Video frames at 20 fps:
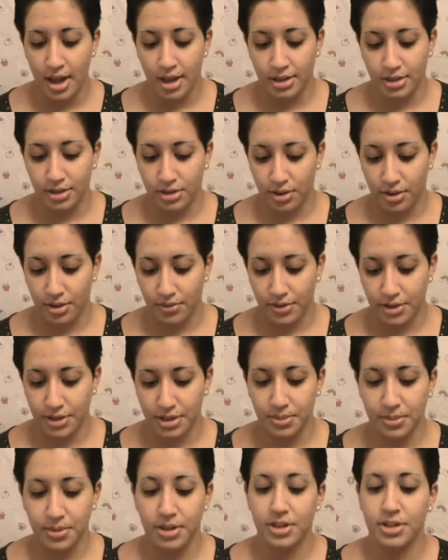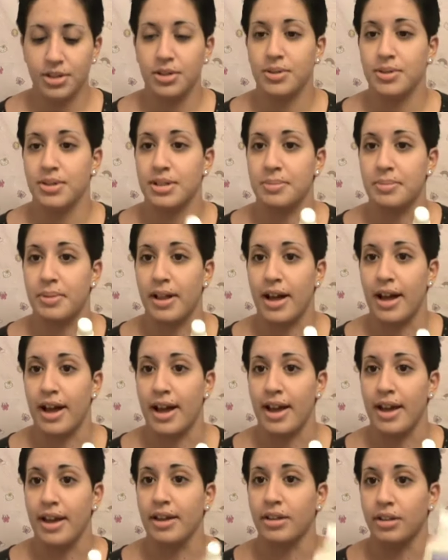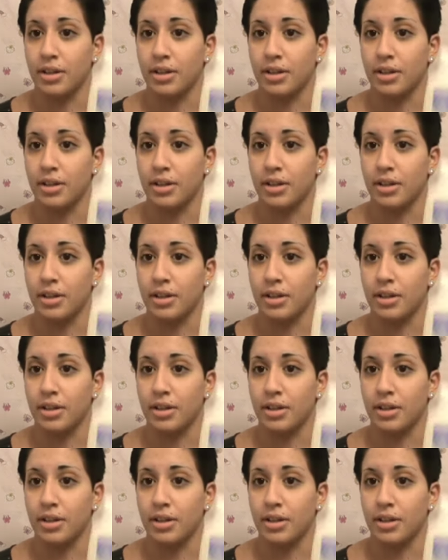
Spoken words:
So the first thing we're going to do is apply